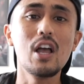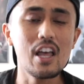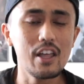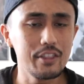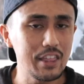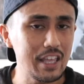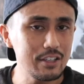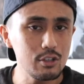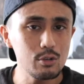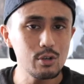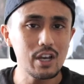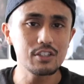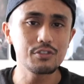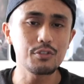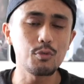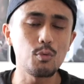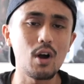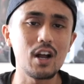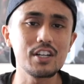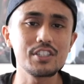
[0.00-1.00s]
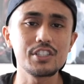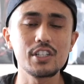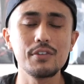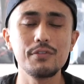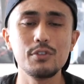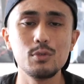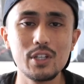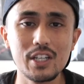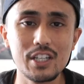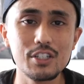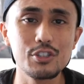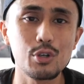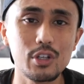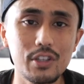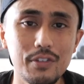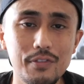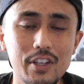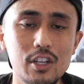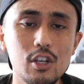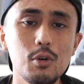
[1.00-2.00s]
Thank you guys for watching. If you did enjoy
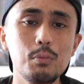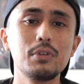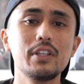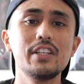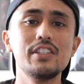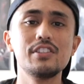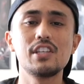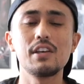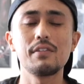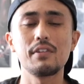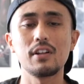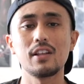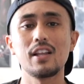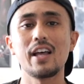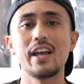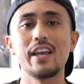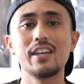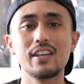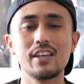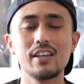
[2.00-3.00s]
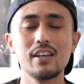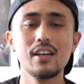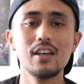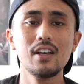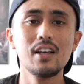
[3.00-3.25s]
the video, please give it a like.